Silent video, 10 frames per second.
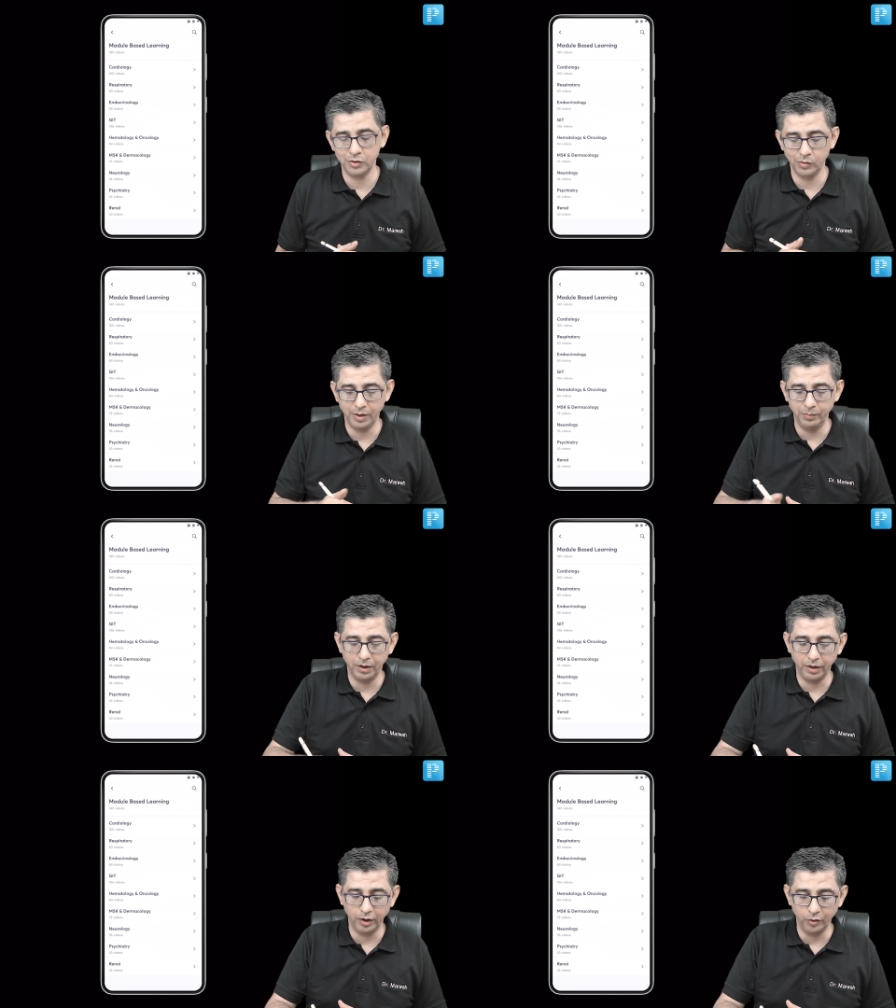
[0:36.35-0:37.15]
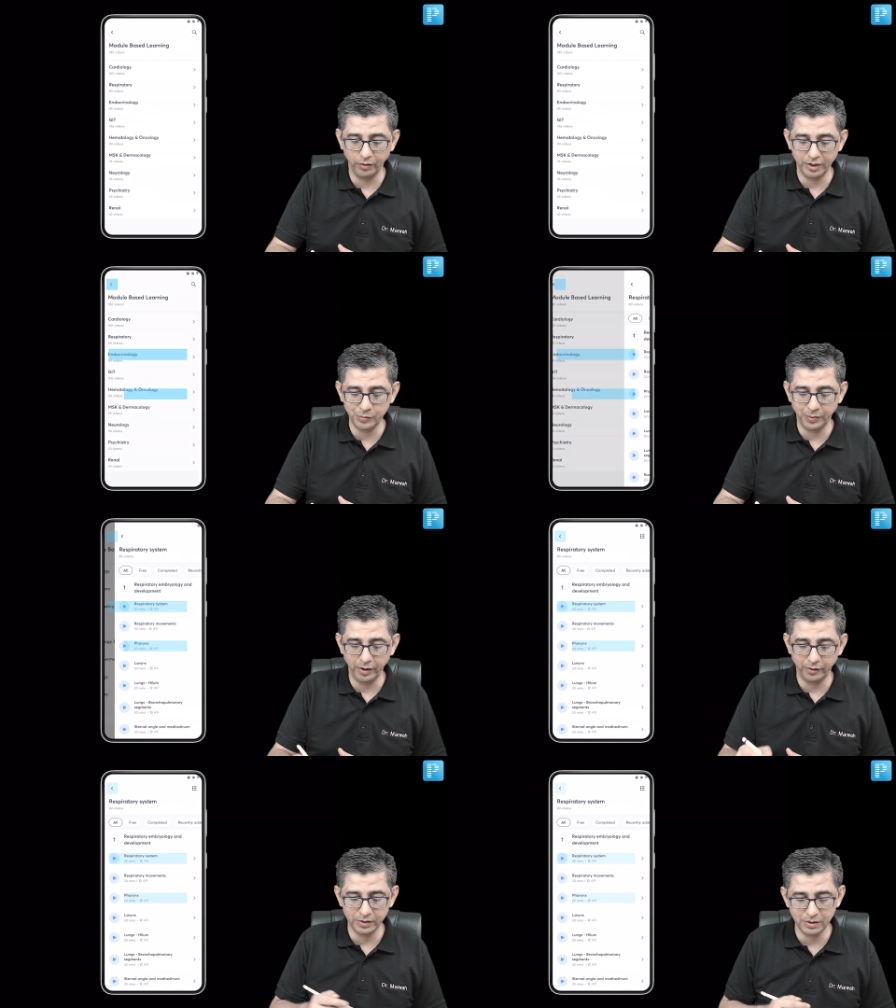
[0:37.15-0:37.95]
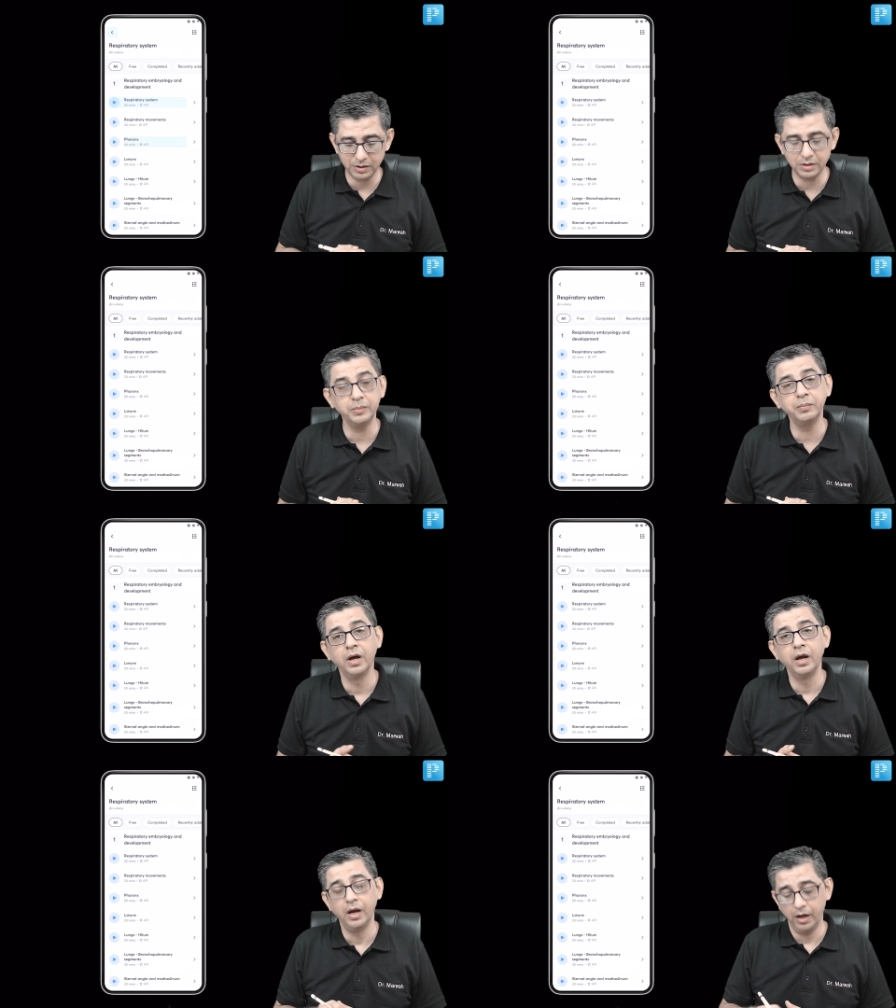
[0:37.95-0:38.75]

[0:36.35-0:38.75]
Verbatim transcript: So I'll be clicking on respiratory system.